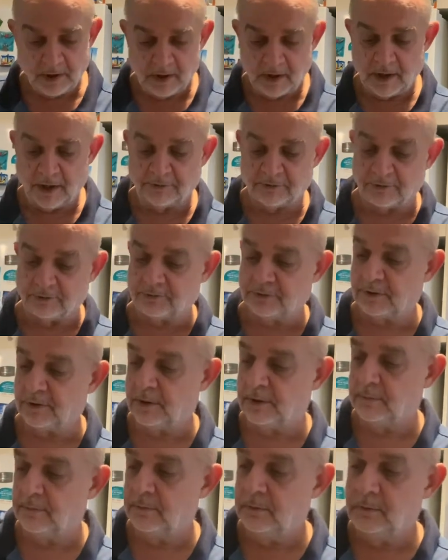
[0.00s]
As you can see,
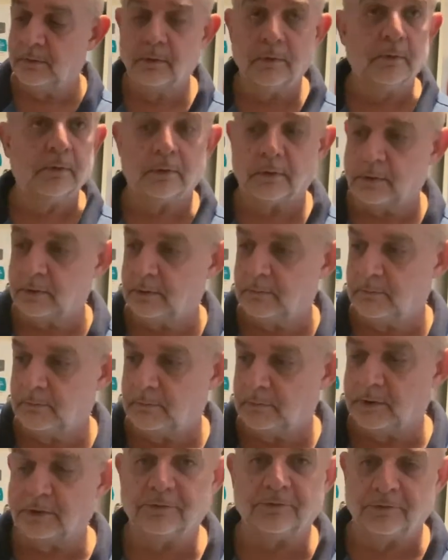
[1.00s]

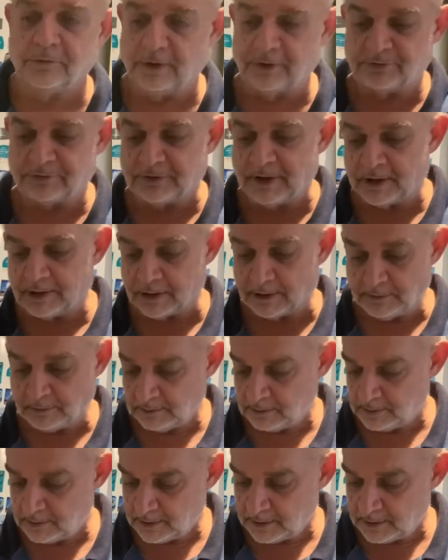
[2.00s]
they're setting.